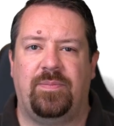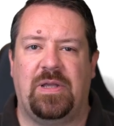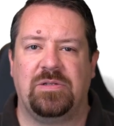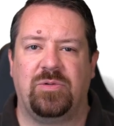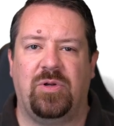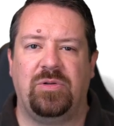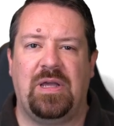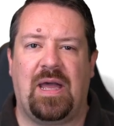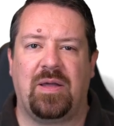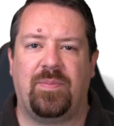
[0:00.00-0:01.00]
because it will
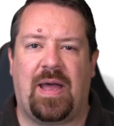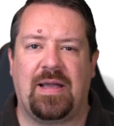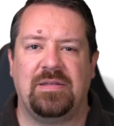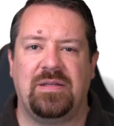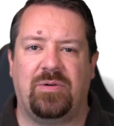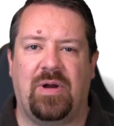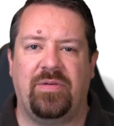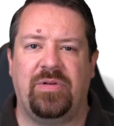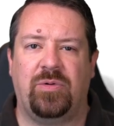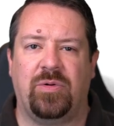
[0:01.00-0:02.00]
only A C K packets that
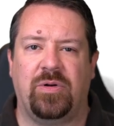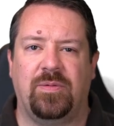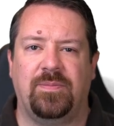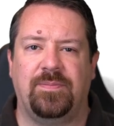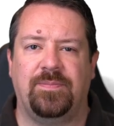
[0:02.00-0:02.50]
arrive in order.